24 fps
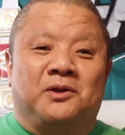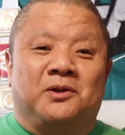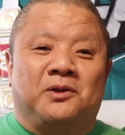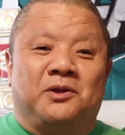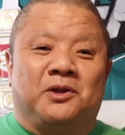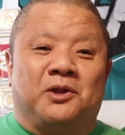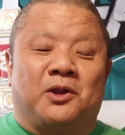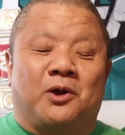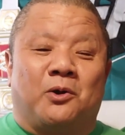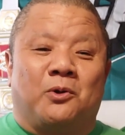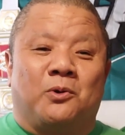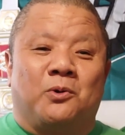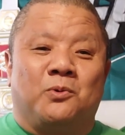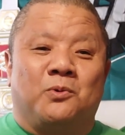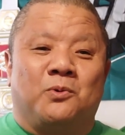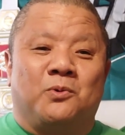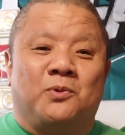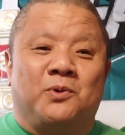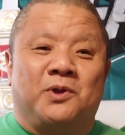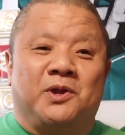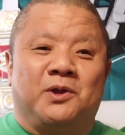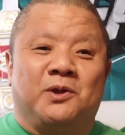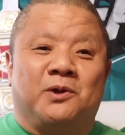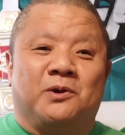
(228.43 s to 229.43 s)

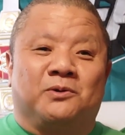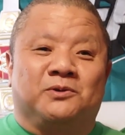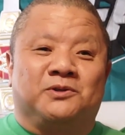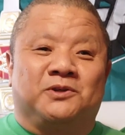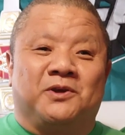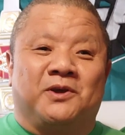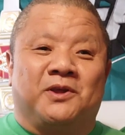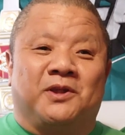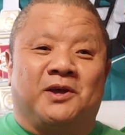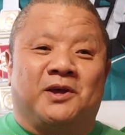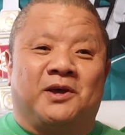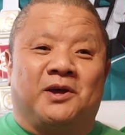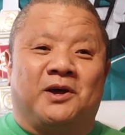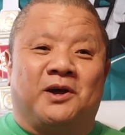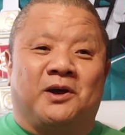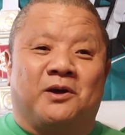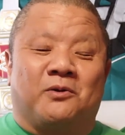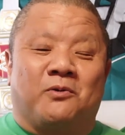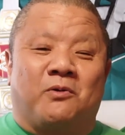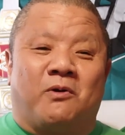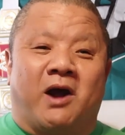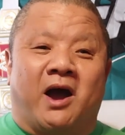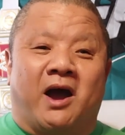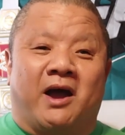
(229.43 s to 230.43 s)
who Eagles gonna
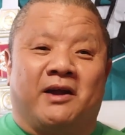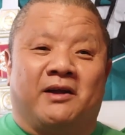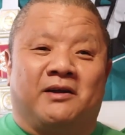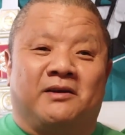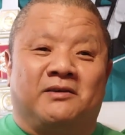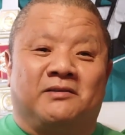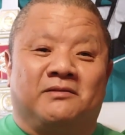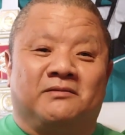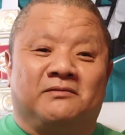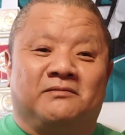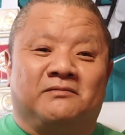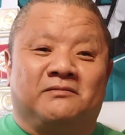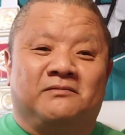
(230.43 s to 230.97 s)
acquire